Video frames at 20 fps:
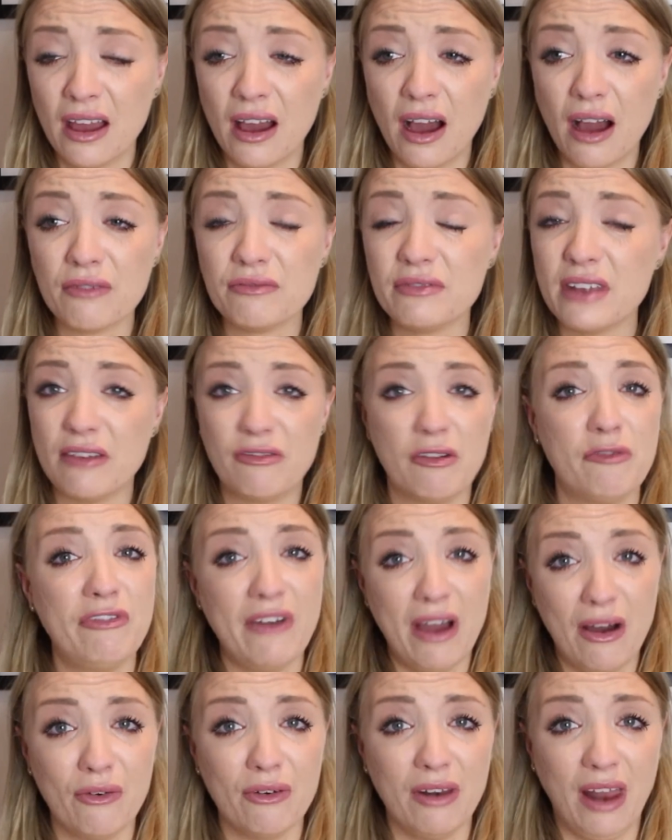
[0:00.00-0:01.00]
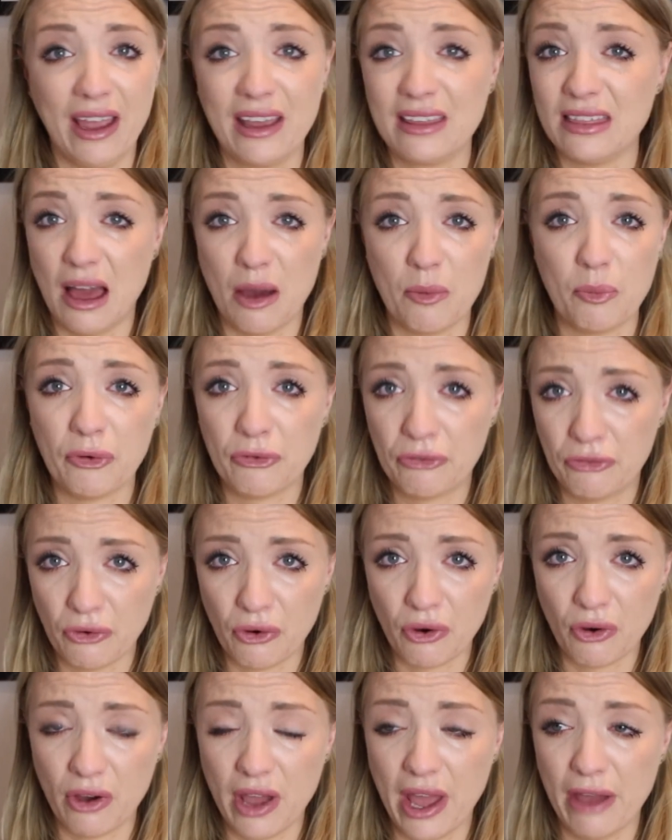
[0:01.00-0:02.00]
I've never felt like that
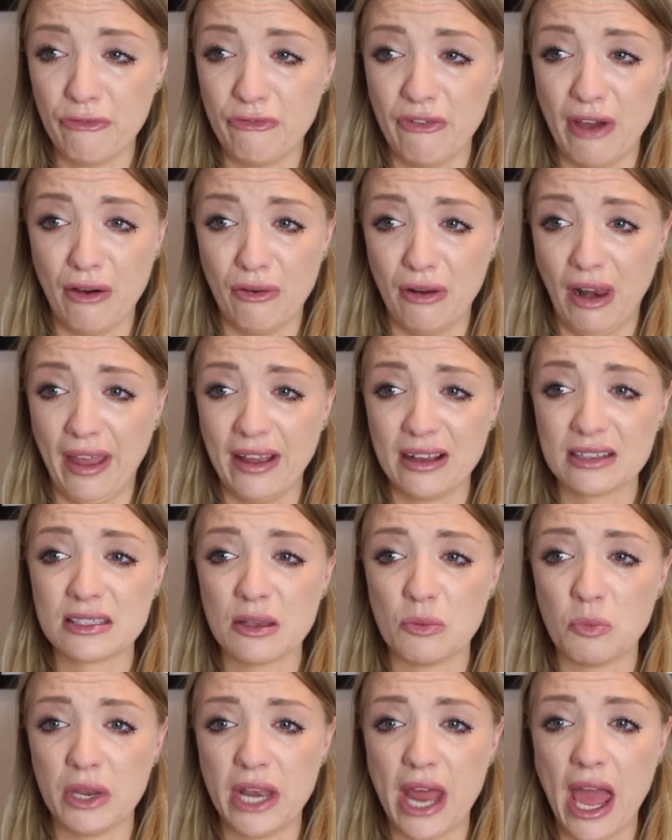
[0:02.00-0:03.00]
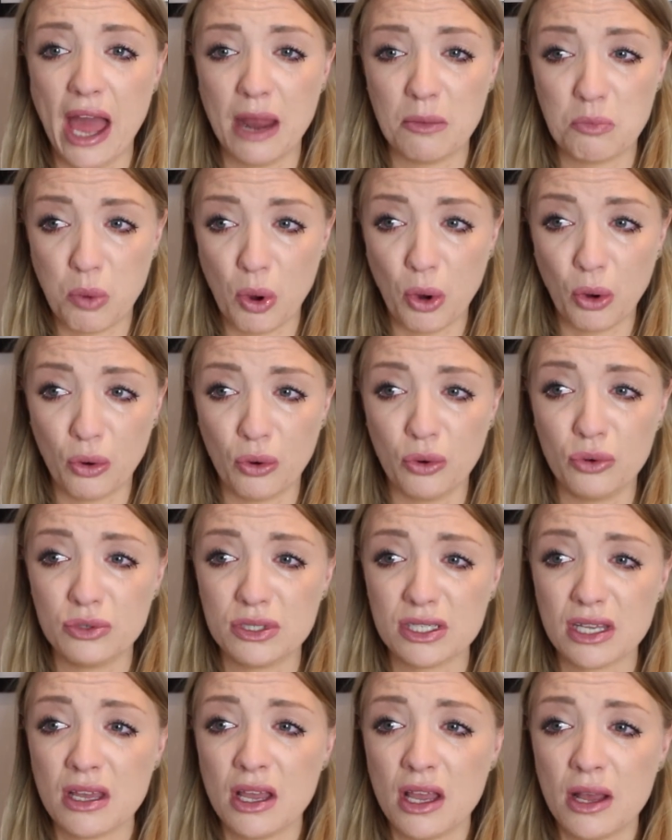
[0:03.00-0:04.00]
before. I felt like someone had
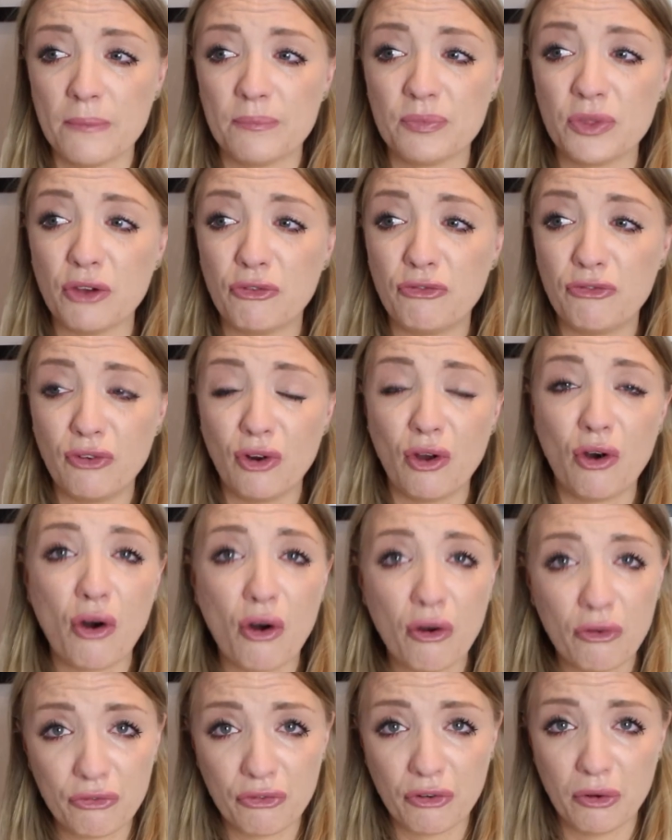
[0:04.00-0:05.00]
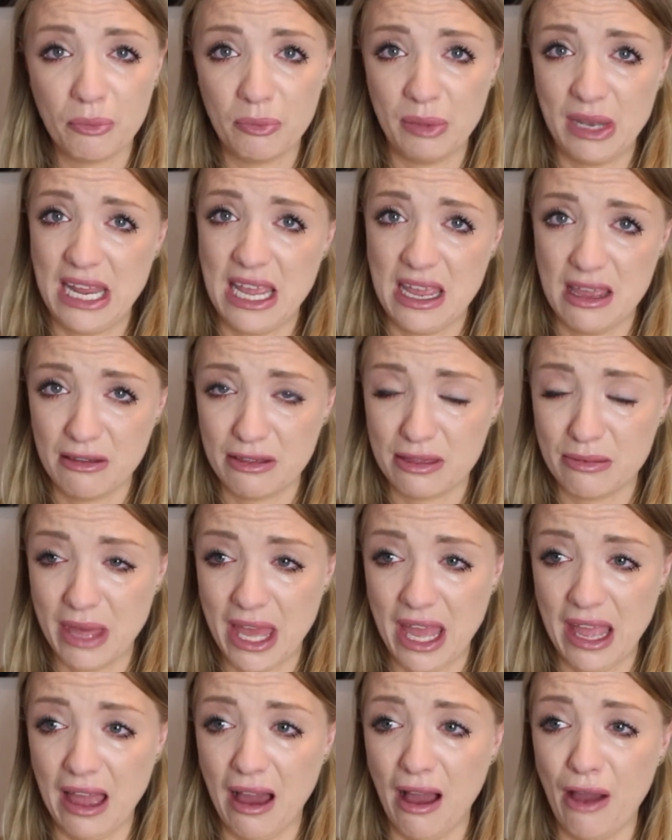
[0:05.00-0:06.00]
pulled the floor from beneath
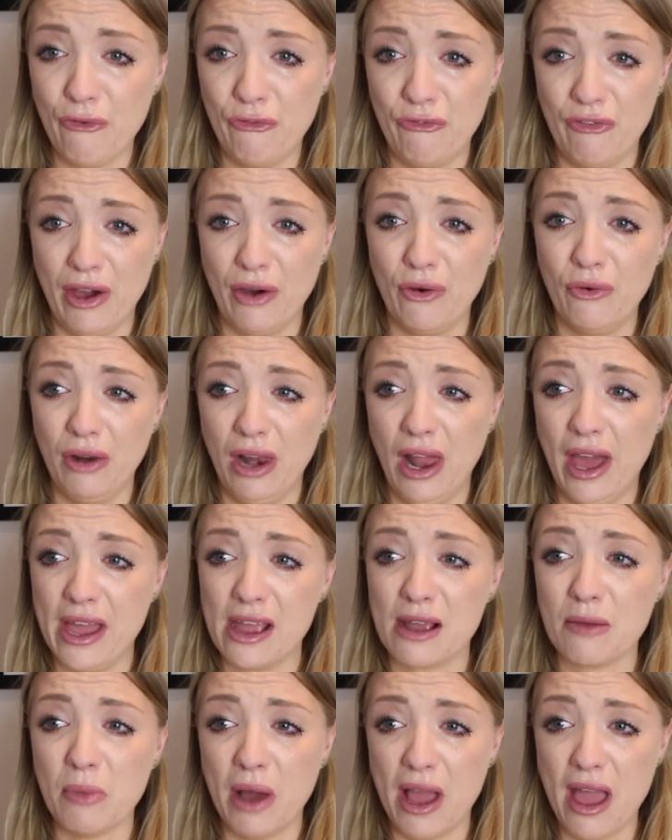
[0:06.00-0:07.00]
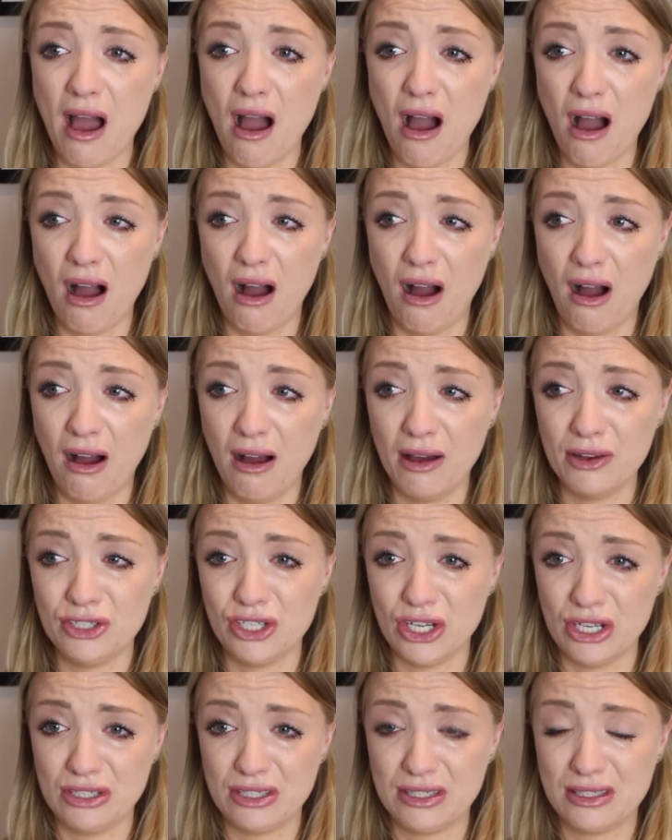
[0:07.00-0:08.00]
me. I felt like my heart
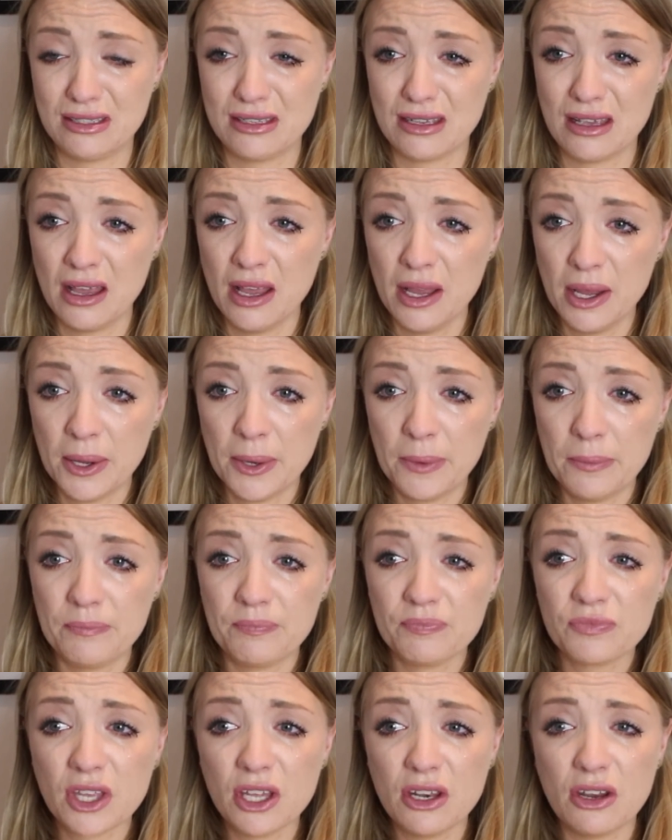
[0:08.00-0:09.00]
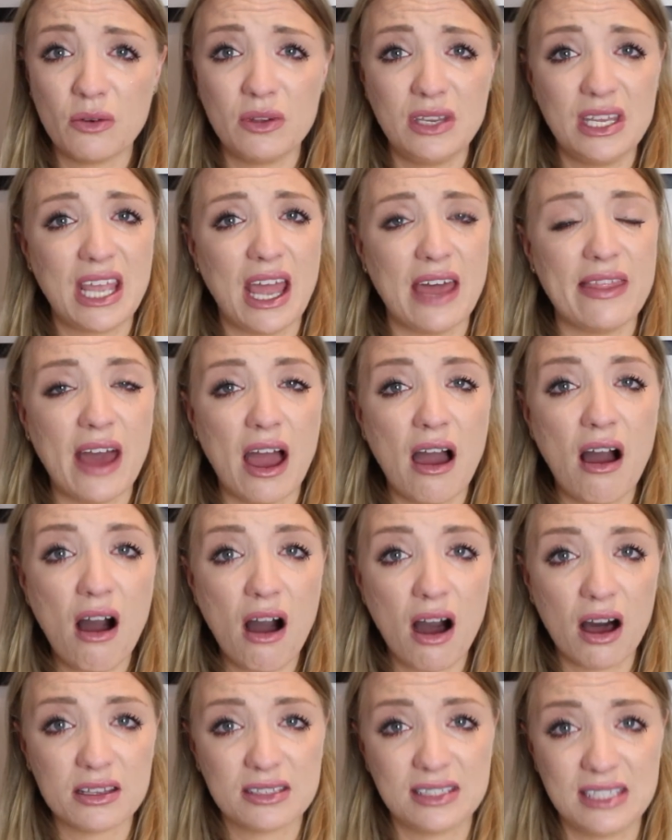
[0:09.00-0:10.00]
just, you know, when you get that
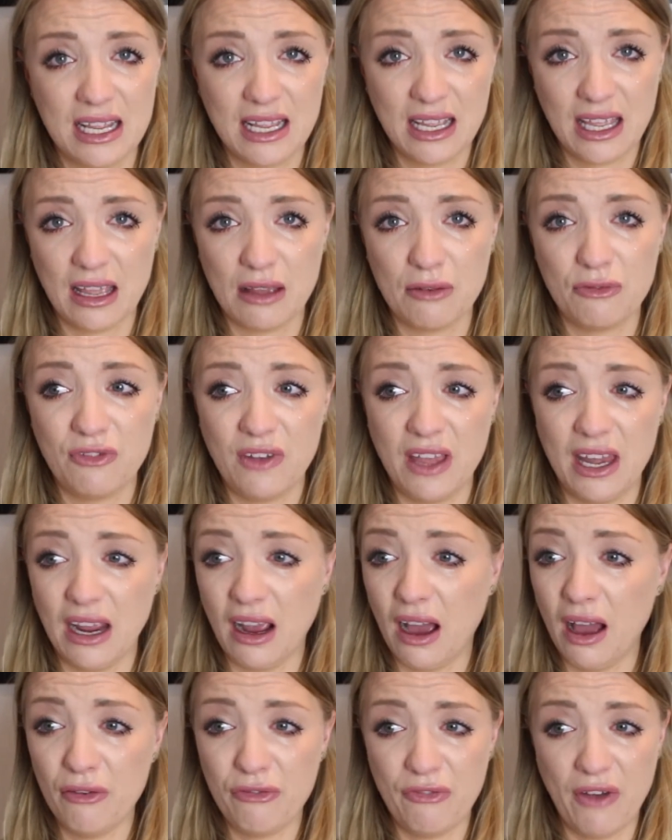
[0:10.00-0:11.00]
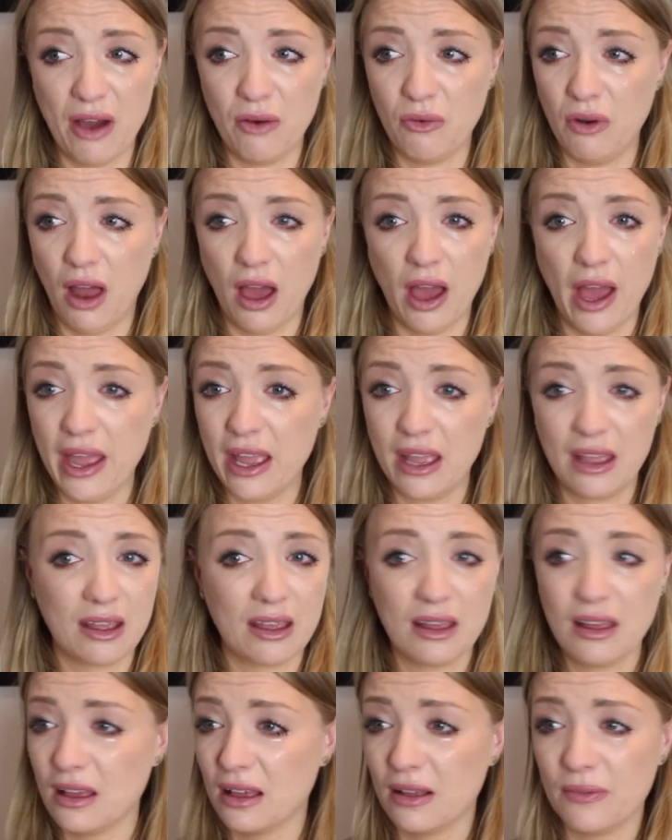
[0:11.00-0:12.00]
heart sinking feeling, I felt
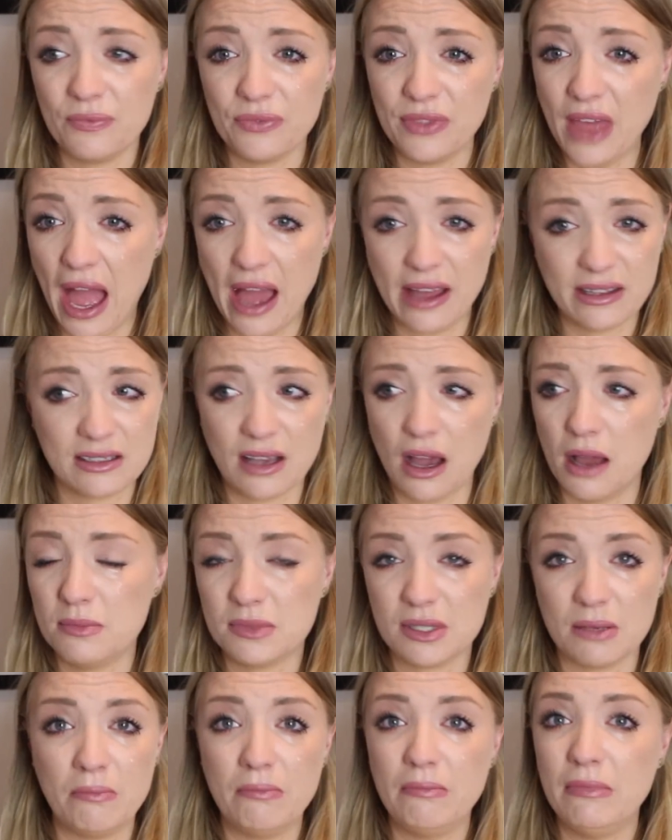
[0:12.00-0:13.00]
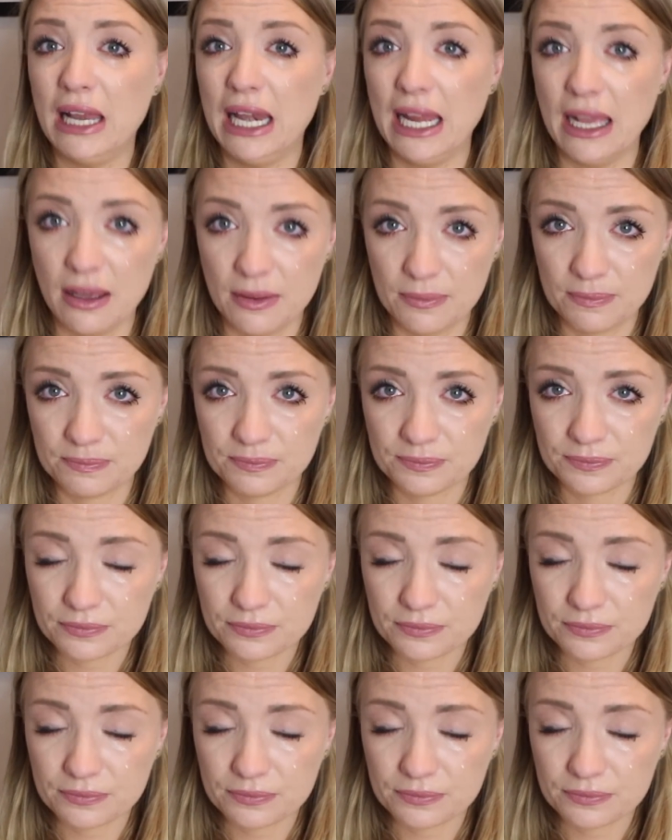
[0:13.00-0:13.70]
like that times a million.